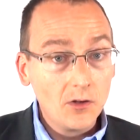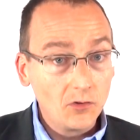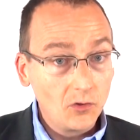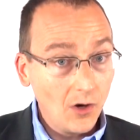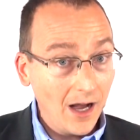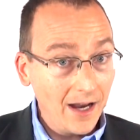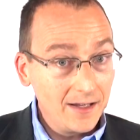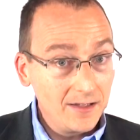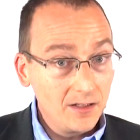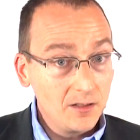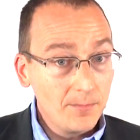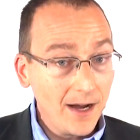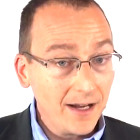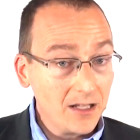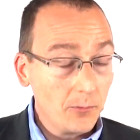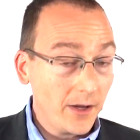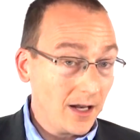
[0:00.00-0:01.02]
So ideal
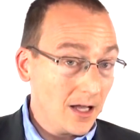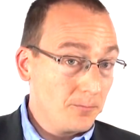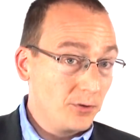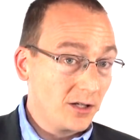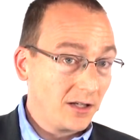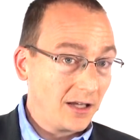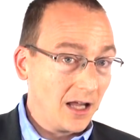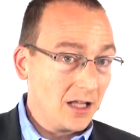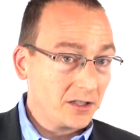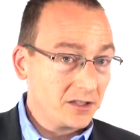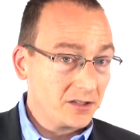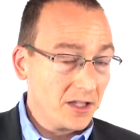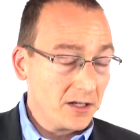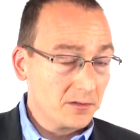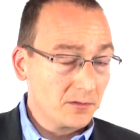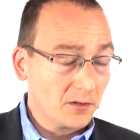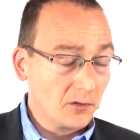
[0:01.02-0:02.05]
body weight. I'll put a
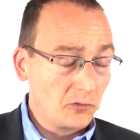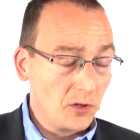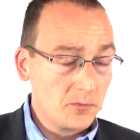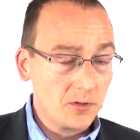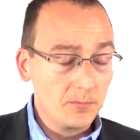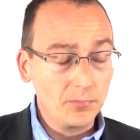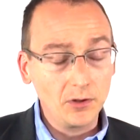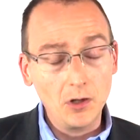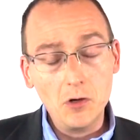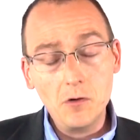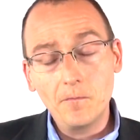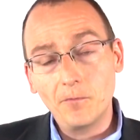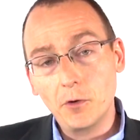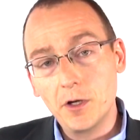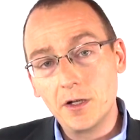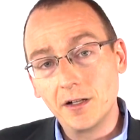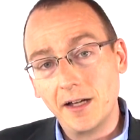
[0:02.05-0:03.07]
calculator in the description below
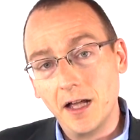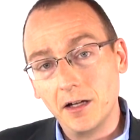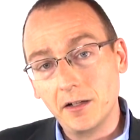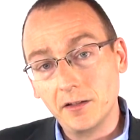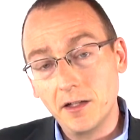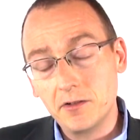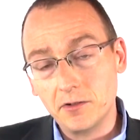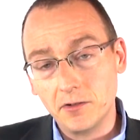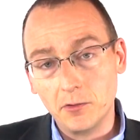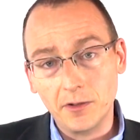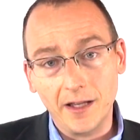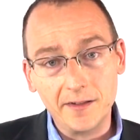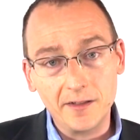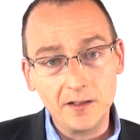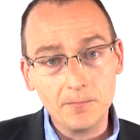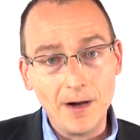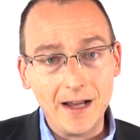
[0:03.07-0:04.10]
for you to calculate your own
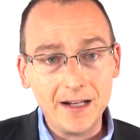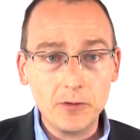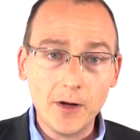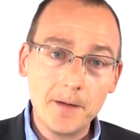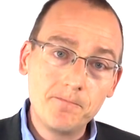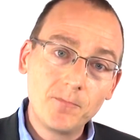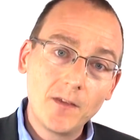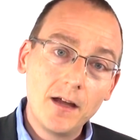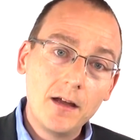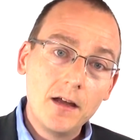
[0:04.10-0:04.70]
ideal body weight.